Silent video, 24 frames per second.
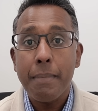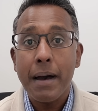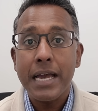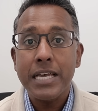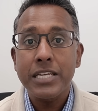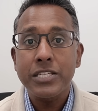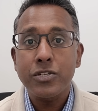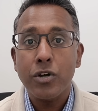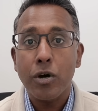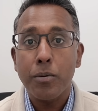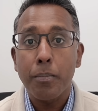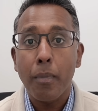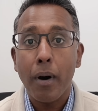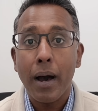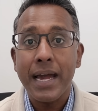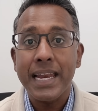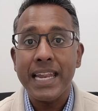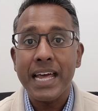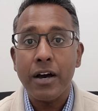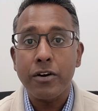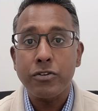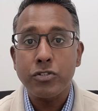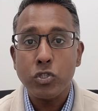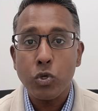based on my
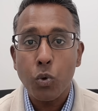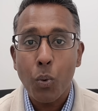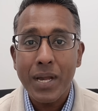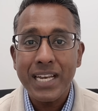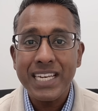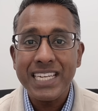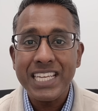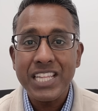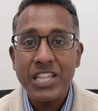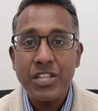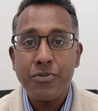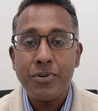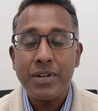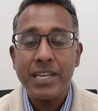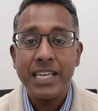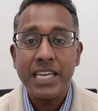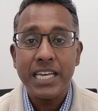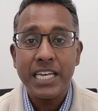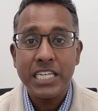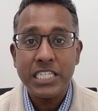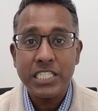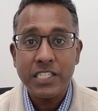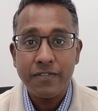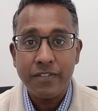now 23
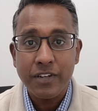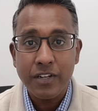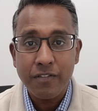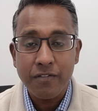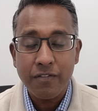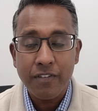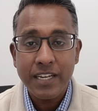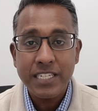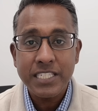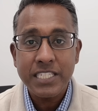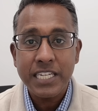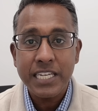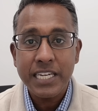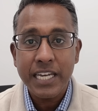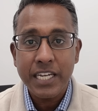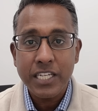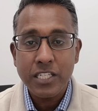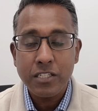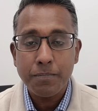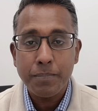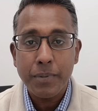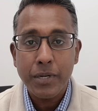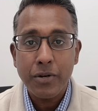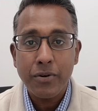years of investing
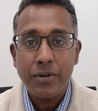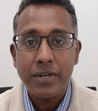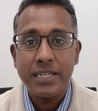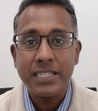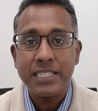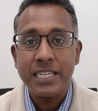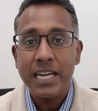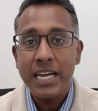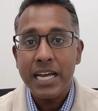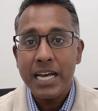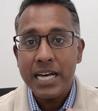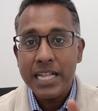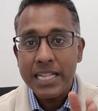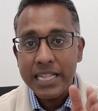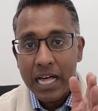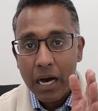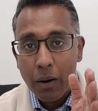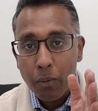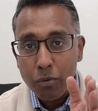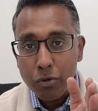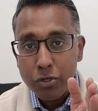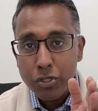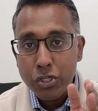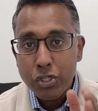experience
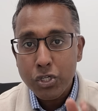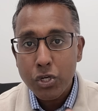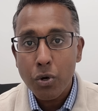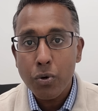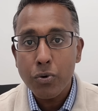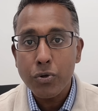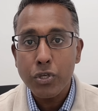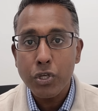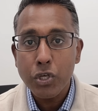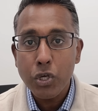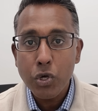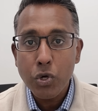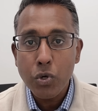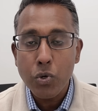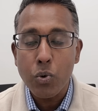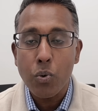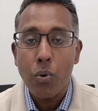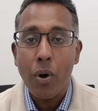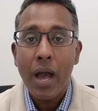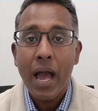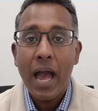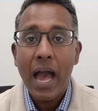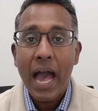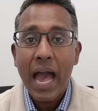that will show
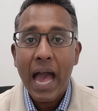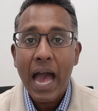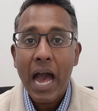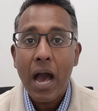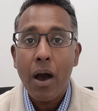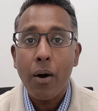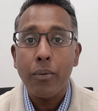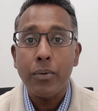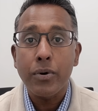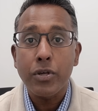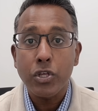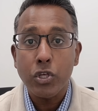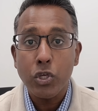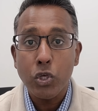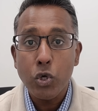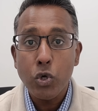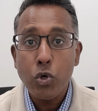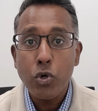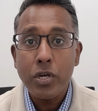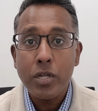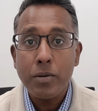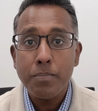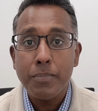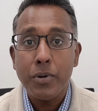you how
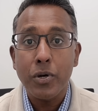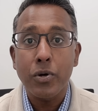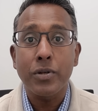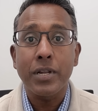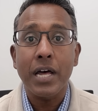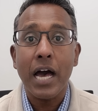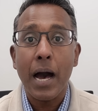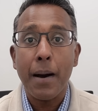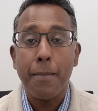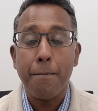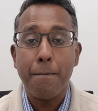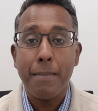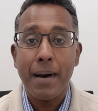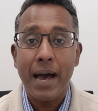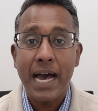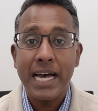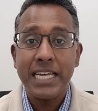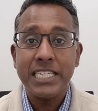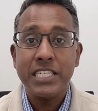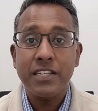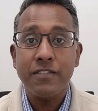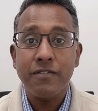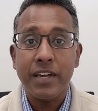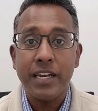you can build a
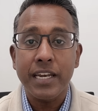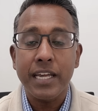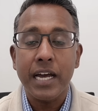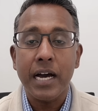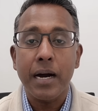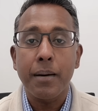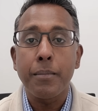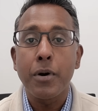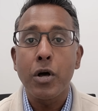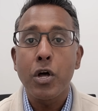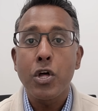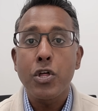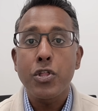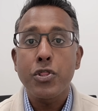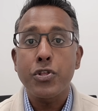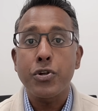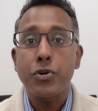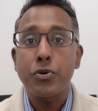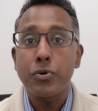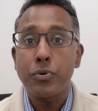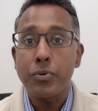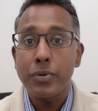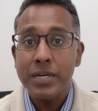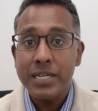passive income
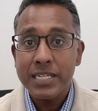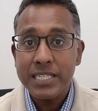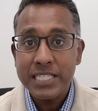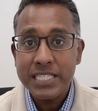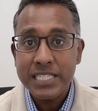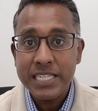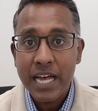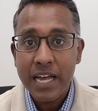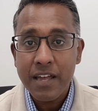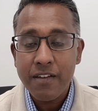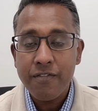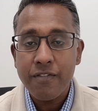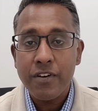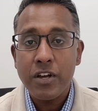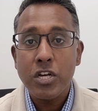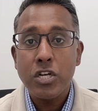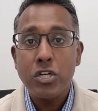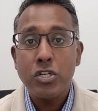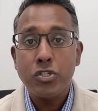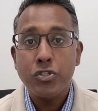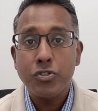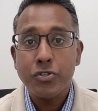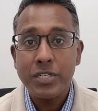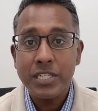through safe,
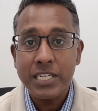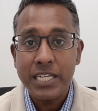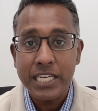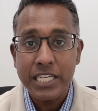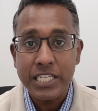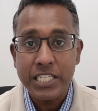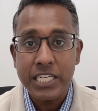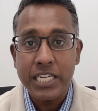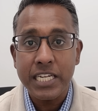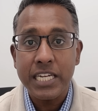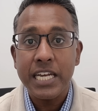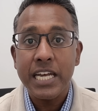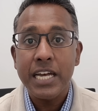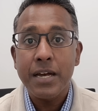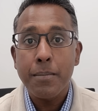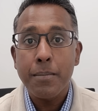strategic